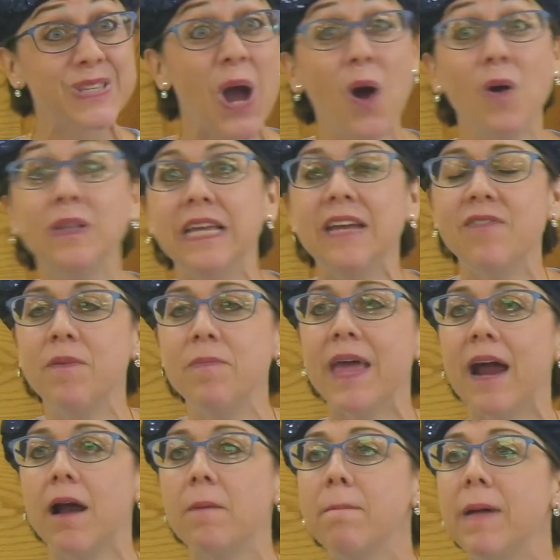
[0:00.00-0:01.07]
Don't leave him
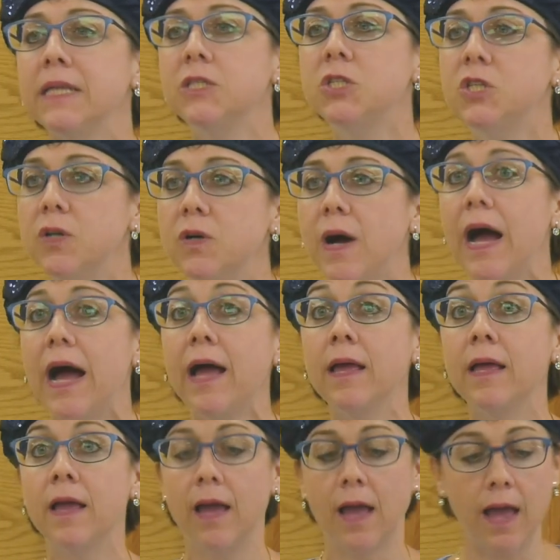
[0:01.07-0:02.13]
there. Madua
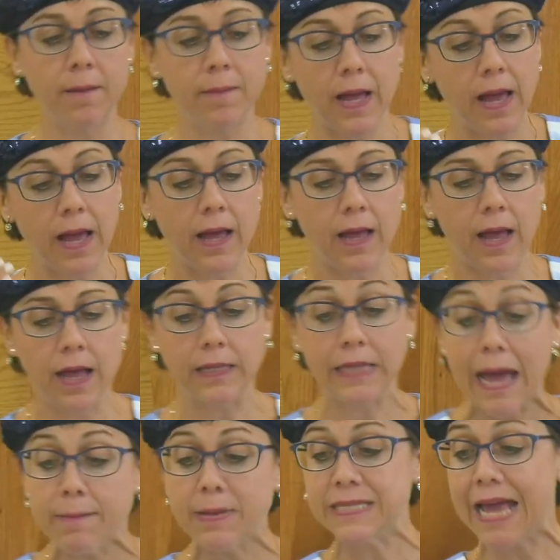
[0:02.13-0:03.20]

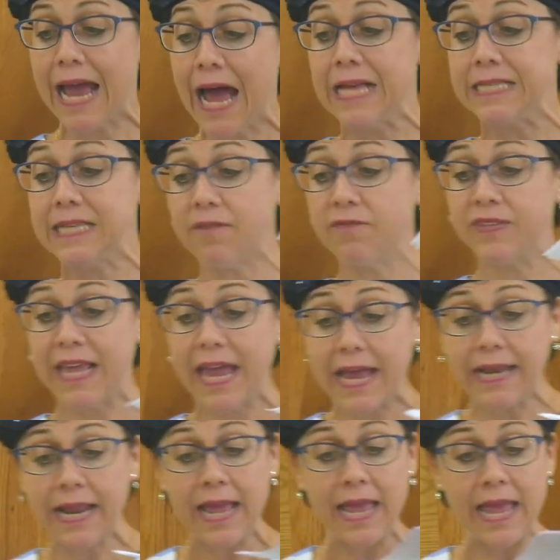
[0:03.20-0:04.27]
lama zeh
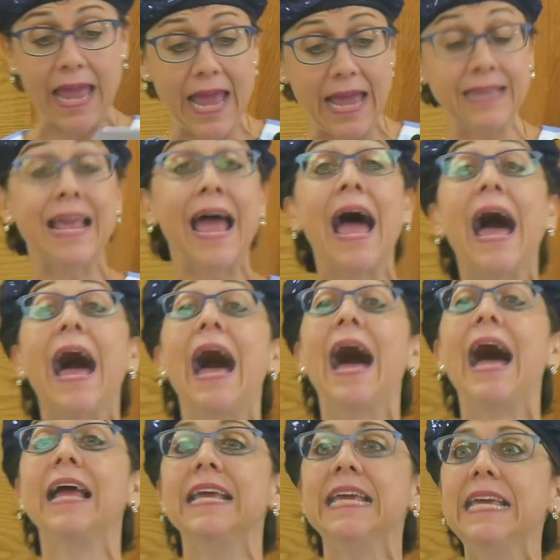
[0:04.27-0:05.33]
azavten et
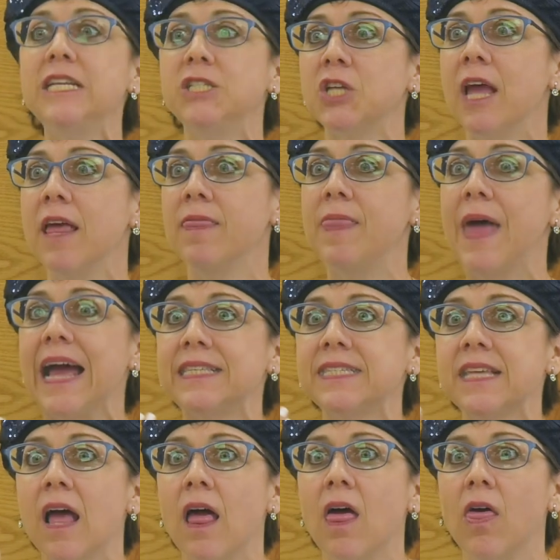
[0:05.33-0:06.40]
ha'ish. That's
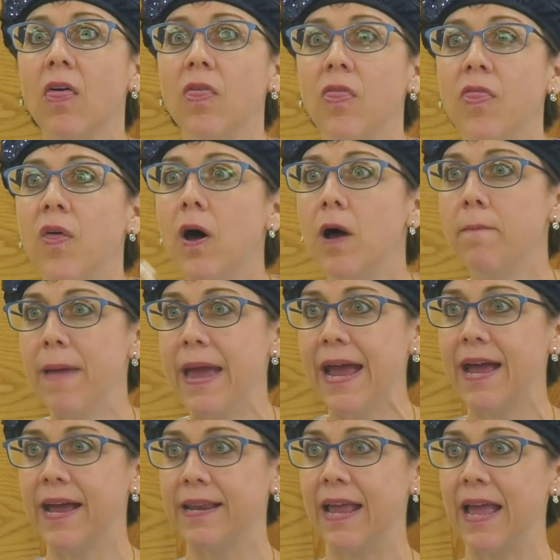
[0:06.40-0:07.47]
the
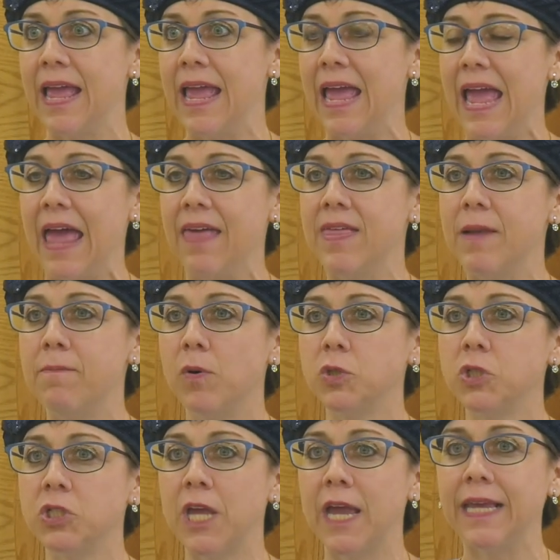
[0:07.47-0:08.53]
man. And then
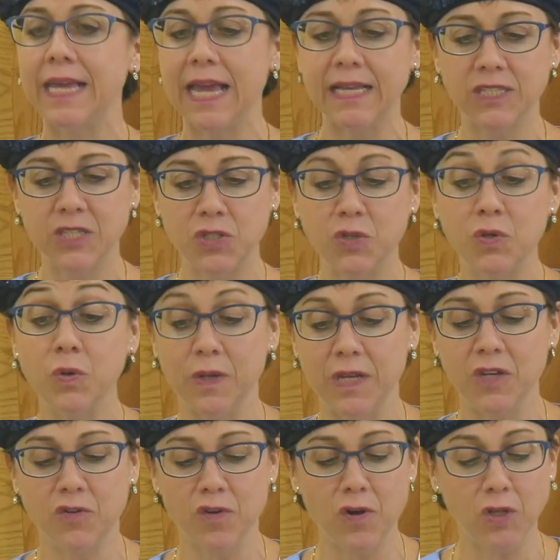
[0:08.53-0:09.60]
Moshe gets to
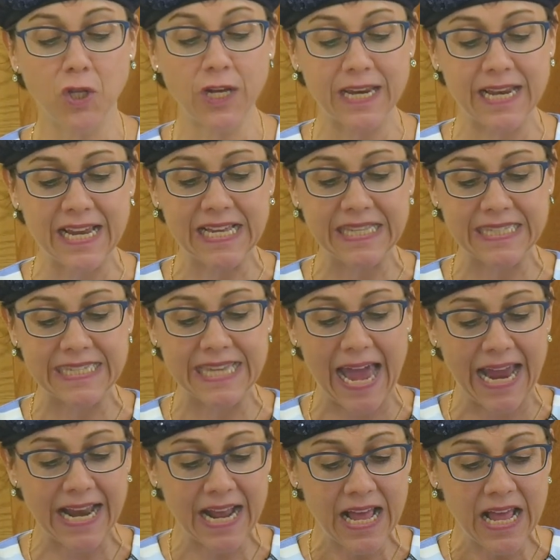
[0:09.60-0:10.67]
Yitro. Look at it
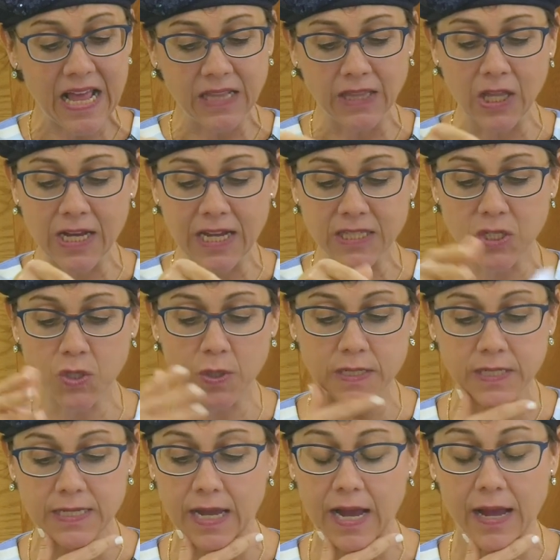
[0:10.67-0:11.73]
inside. Look at
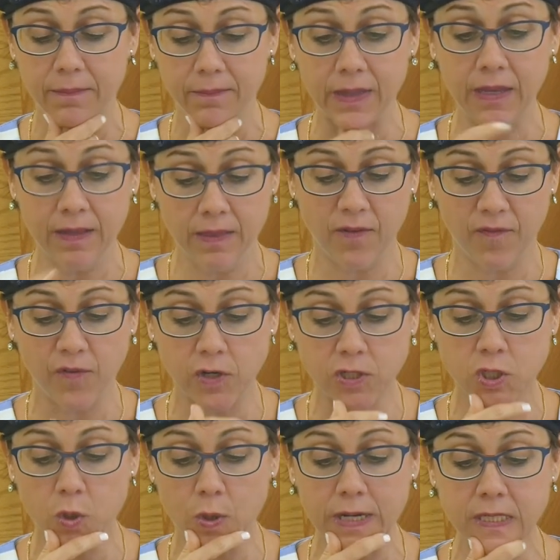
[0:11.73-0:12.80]
source, um, the
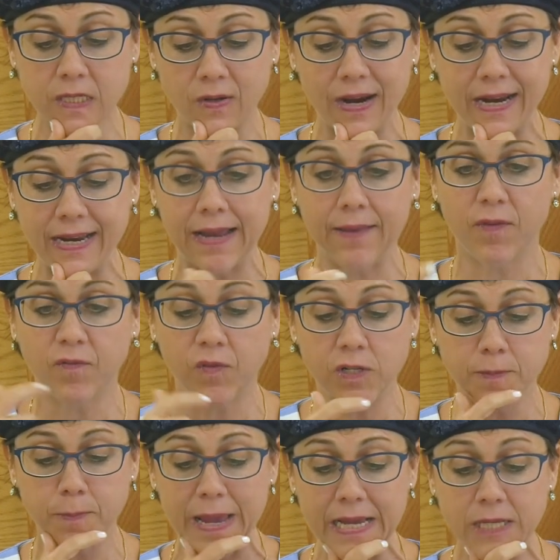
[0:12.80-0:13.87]
first source, right, on the
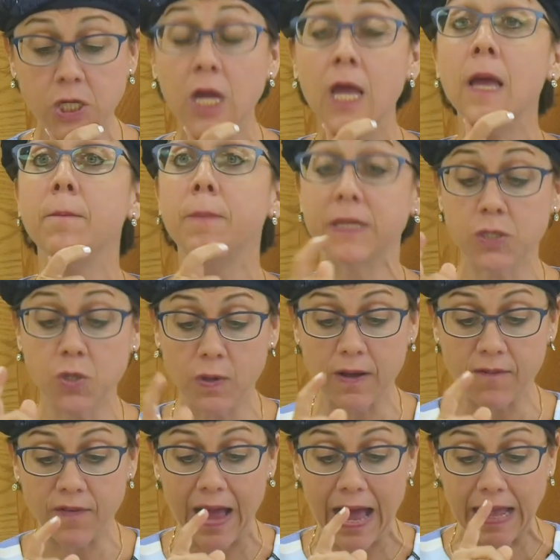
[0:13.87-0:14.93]
first page, Pasuk
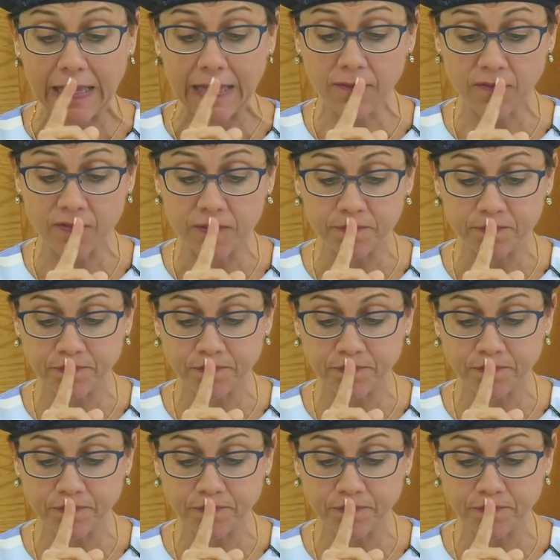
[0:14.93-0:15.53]
Kaf Aleph.